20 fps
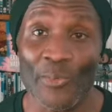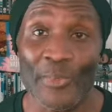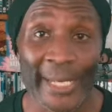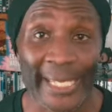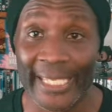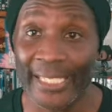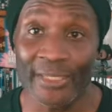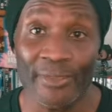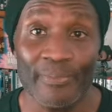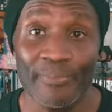
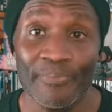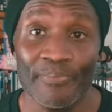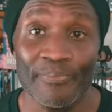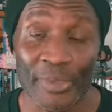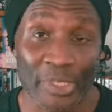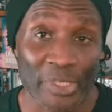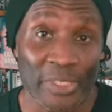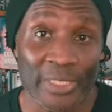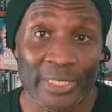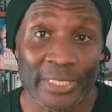making them,
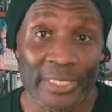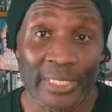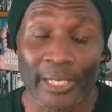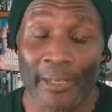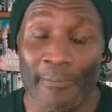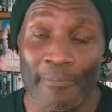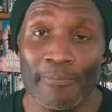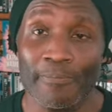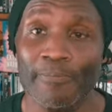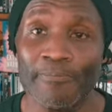because
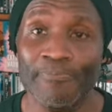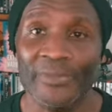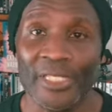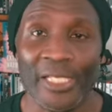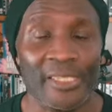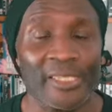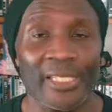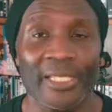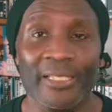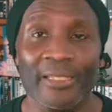
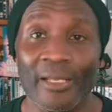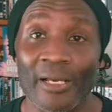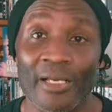nothing